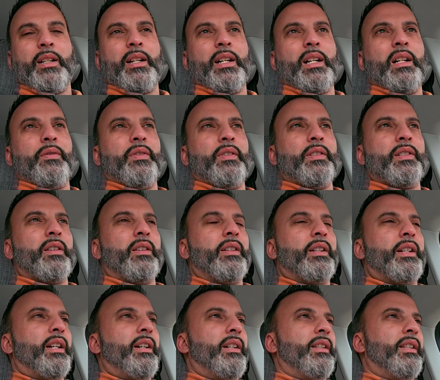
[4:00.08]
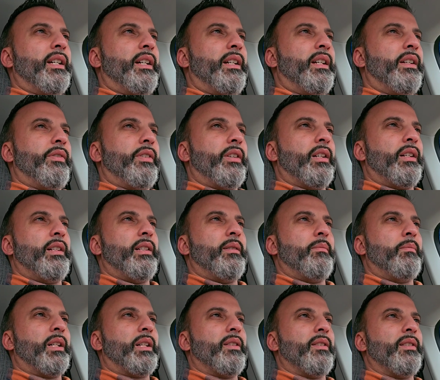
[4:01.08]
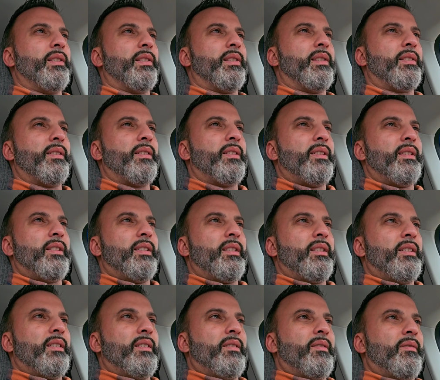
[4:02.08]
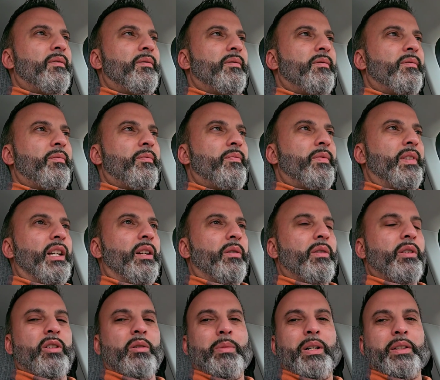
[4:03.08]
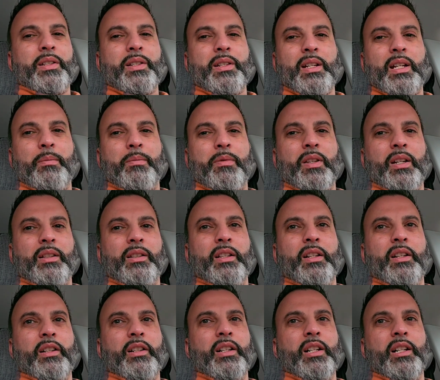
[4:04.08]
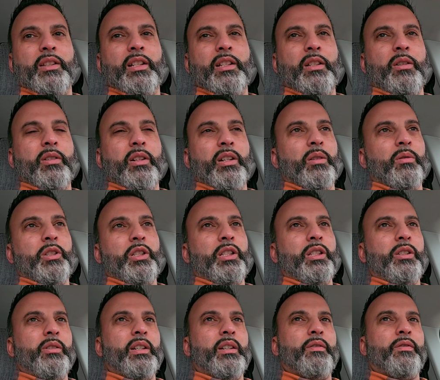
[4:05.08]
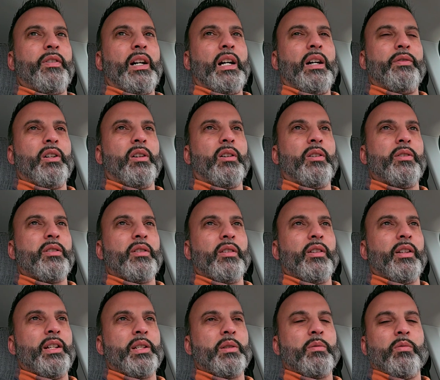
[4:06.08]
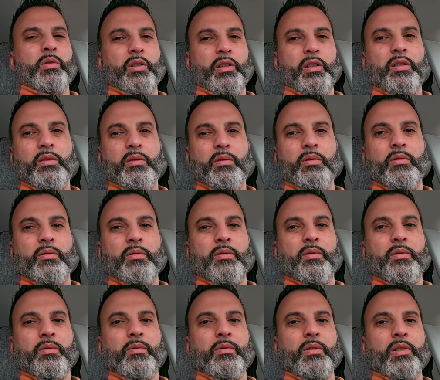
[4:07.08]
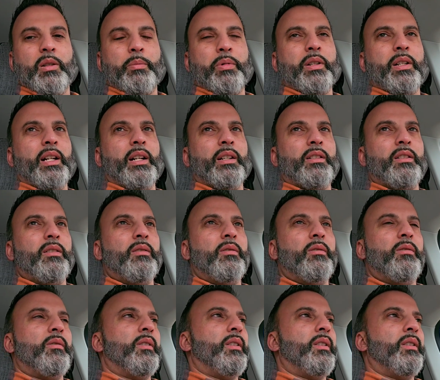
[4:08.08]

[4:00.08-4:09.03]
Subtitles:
knife and start carrying that every day, because it'll do about the same thing that a gun that you can only shoot at 5 yards or less will do to protect you.